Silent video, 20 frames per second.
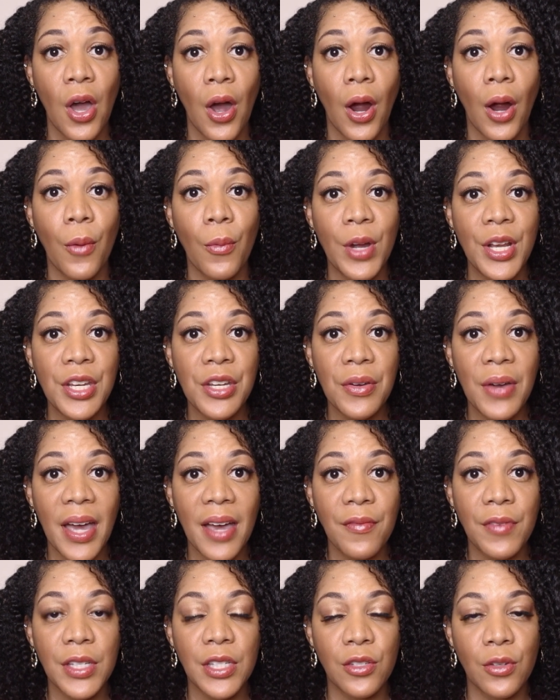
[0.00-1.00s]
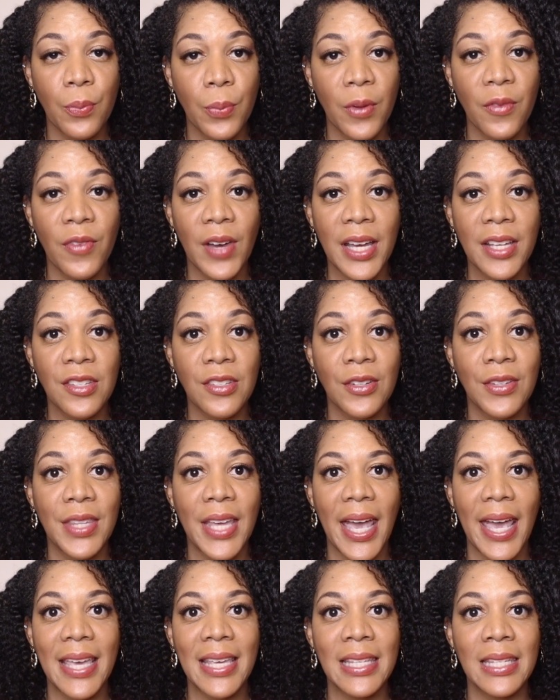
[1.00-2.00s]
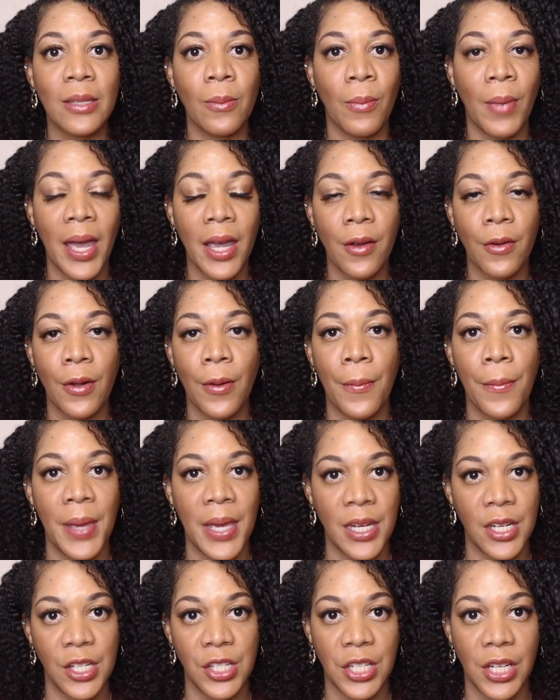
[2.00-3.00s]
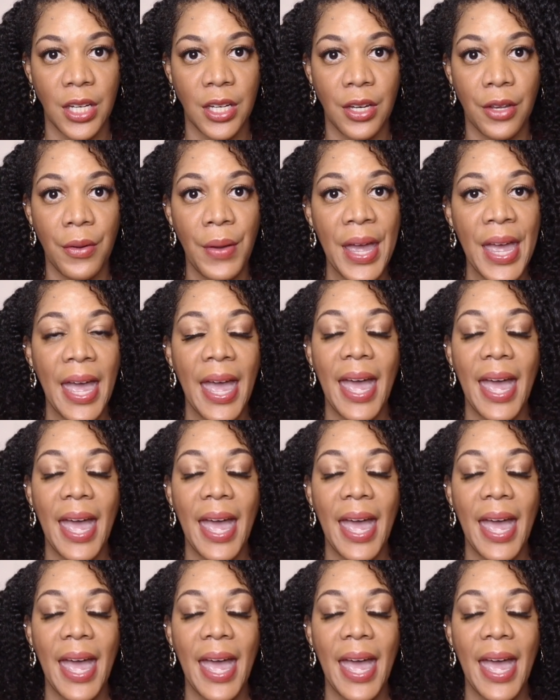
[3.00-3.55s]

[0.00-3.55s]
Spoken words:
are when you have a supervisor that is micromanaging you.